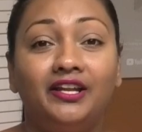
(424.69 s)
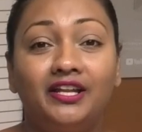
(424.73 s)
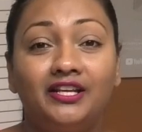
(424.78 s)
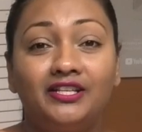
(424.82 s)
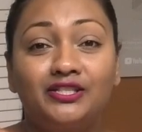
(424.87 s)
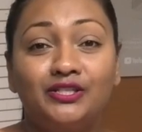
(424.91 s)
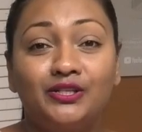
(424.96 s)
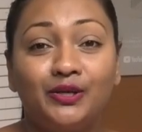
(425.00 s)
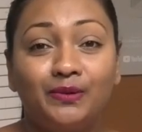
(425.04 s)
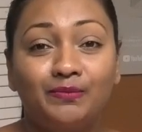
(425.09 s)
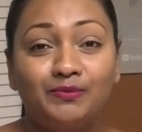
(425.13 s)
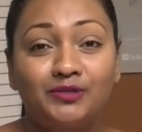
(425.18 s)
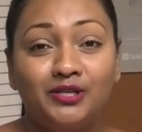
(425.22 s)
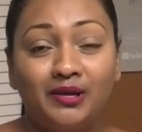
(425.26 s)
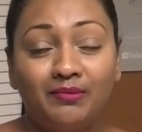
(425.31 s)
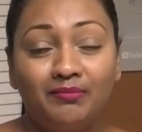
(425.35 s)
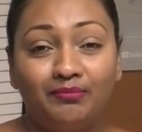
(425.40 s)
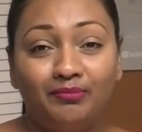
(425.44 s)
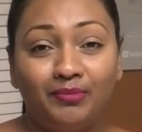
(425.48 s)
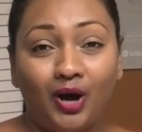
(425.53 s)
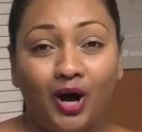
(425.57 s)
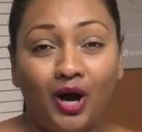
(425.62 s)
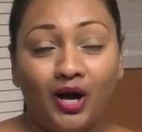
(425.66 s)

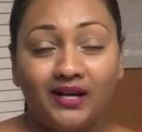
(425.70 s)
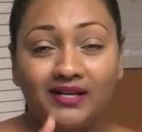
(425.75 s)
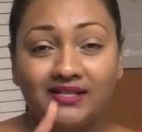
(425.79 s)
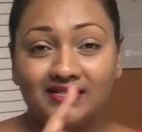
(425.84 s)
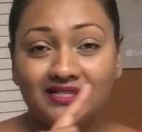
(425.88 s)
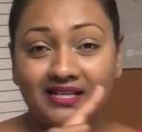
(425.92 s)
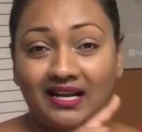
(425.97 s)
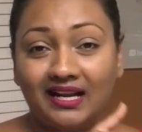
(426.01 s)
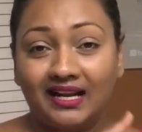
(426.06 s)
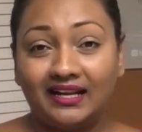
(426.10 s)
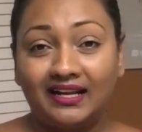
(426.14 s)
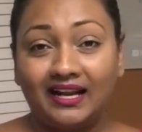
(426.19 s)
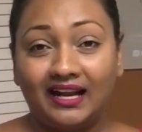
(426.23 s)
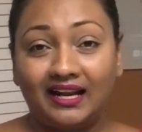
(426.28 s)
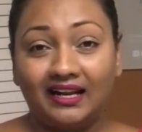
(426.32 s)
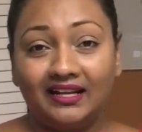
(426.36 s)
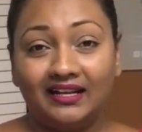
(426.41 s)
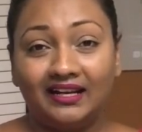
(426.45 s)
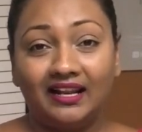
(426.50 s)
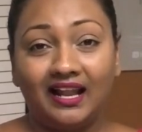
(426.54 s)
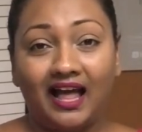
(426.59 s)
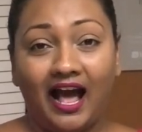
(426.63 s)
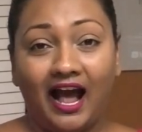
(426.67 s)
description box. Click that
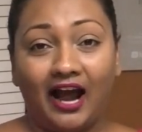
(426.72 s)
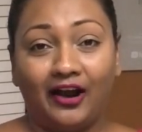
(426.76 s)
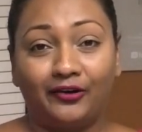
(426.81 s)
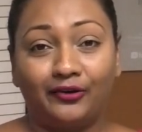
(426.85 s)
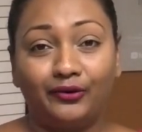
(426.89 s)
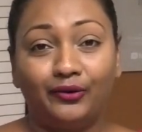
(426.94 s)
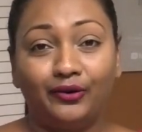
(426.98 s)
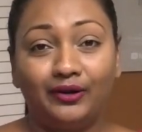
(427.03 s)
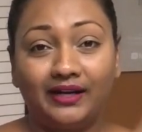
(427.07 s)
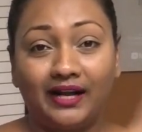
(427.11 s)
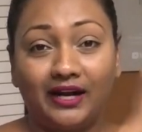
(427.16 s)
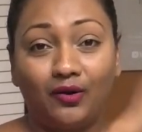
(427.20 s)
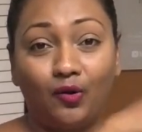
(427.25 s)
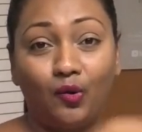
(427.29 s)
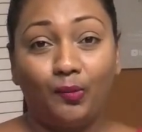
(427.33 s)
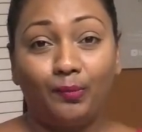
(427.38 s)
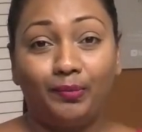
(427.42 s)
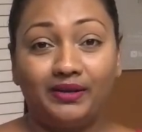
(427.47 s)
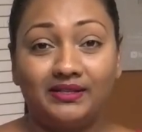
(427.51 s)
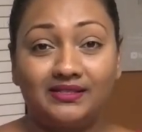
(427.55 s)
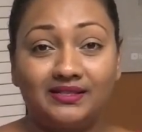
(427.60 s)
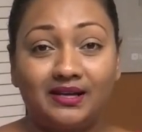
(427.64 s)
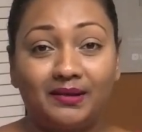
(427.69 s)
little arrow that
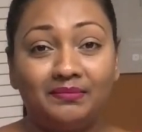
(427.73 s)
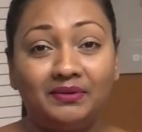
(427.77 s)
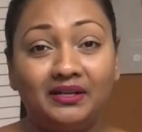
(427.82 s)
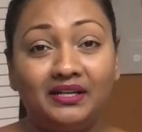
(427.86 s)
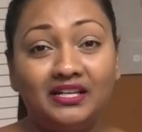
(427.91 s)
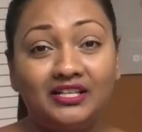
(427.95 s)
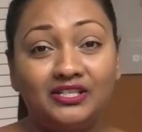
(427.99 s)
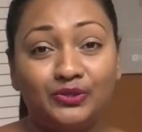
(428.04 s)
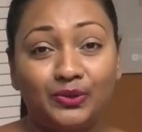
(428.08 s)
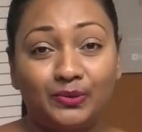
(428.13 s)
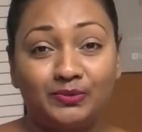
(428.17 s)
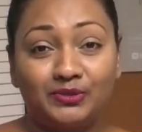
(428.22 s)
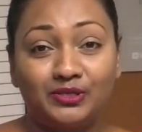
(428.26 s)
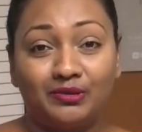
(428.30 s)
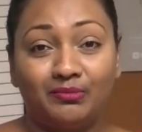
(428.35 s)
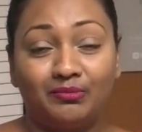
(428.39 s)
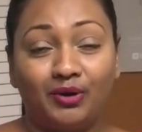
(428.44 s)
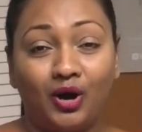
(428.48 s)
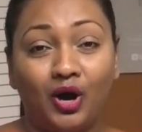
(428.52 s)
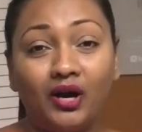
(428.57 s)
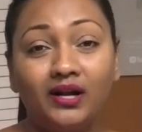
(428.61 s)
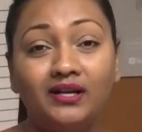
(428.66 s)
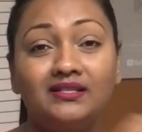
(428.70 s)
opens up the description
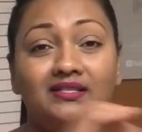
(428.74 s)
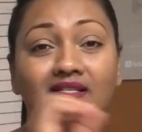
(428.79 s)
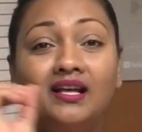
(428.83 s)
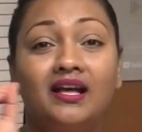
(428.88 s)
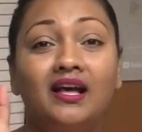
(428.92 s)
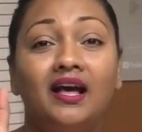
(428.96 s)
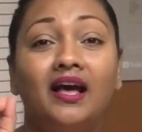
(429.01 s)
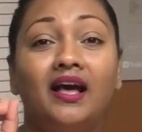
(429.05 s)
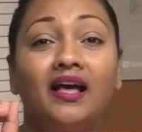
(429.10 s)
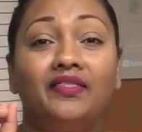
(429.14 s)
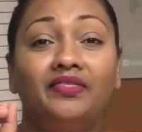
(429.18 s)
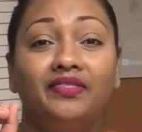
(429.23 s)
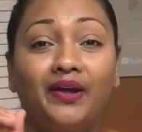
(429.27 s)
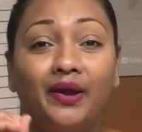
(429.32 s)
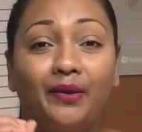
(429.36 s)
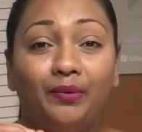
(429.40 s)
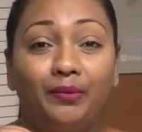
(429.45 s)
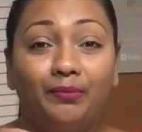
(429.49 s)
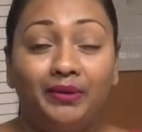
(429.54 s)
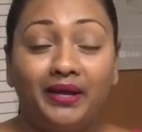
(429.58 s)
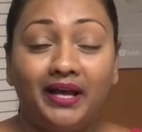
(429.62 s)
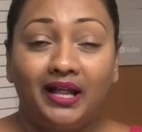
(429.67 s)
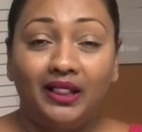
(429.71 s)
box. There
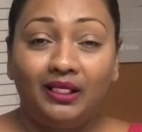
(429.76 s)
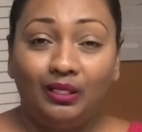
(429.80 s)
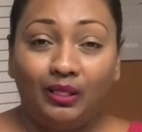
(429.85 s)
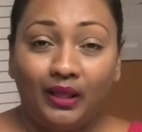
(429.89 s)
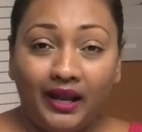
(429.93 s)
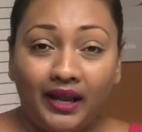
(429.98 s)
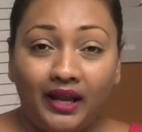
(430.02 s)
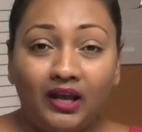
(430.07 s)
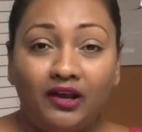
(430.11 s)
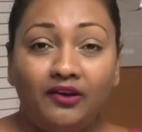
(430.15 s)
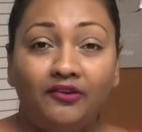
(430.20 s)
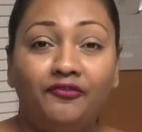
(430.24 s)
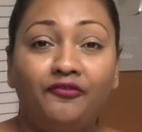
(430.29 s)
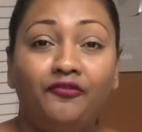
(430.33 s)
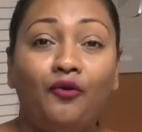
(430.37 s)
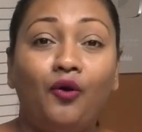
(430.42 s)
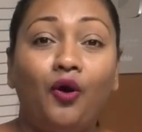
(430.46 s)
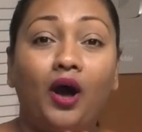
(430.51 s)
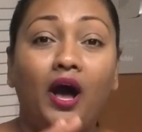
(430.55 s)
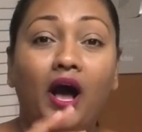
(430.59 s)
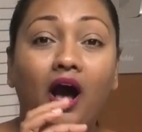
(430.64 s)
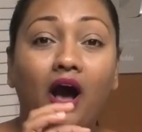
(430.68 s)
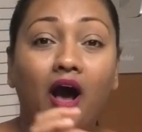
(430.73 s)
will be a link
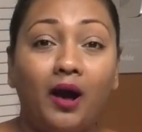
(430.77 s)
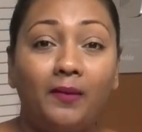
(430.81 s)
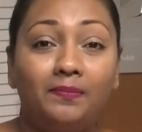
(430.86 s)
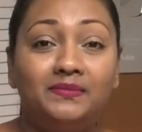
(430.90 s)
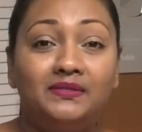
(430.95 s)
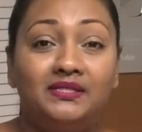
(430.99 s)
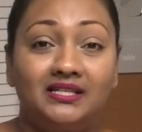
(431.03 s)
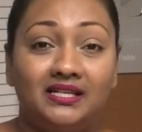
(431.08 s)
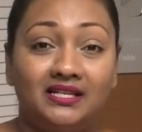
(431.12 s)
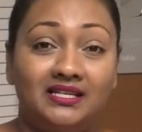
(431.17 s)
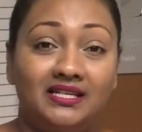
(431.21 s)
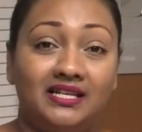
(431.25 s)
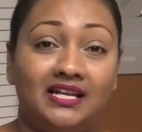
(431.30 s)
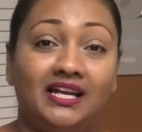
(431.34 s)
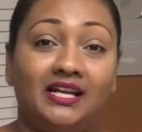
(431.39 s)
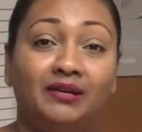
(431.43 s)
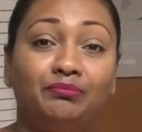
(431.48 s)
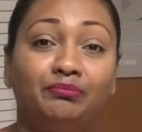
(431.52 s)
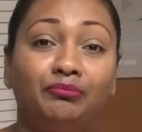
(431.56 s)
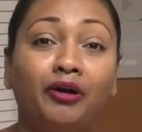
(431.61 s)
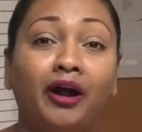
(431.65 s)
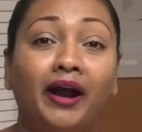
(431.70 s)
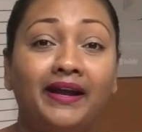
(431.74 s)
for
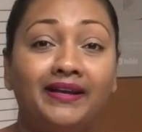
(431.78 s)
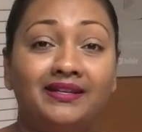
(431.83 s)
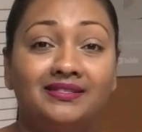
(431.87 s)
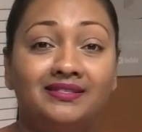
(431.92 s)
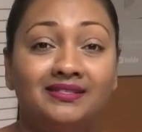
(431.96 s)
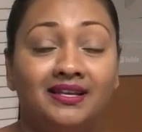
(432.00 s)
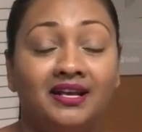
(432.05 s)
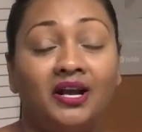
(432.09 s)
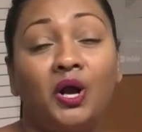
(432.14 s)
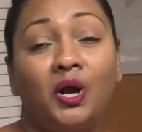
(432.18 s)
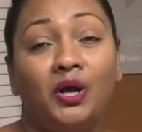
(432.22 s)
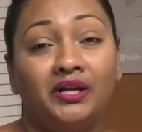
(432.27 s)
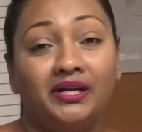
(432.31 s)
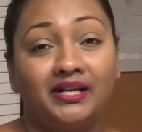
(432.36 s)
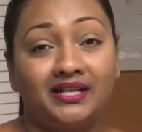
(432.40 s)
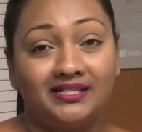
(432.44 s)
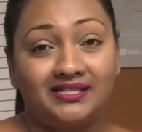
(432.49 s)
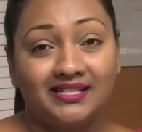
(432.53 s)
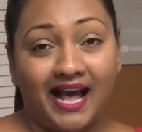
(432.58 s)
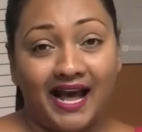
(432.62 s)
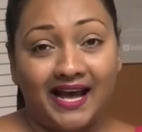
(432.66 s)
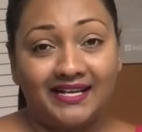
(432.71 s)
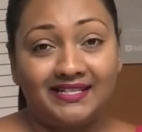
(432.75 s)
up-to-date pricing on
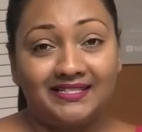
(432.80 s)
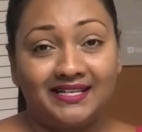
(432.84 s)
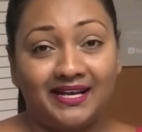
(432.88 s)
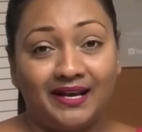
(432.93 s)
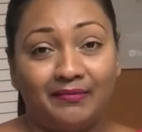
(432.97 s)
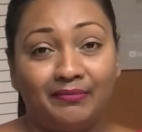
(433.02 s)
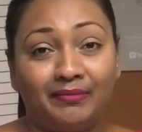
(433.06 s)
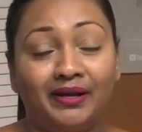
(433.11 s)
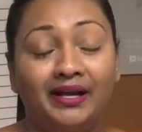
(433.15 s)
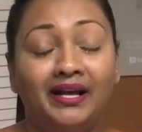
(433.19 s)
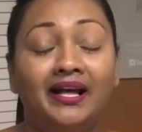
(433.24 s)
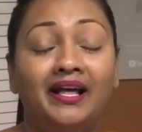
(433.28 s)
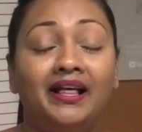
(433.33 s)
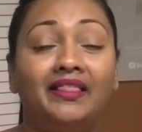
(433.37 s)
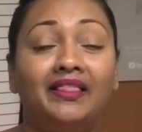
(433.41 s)
this item.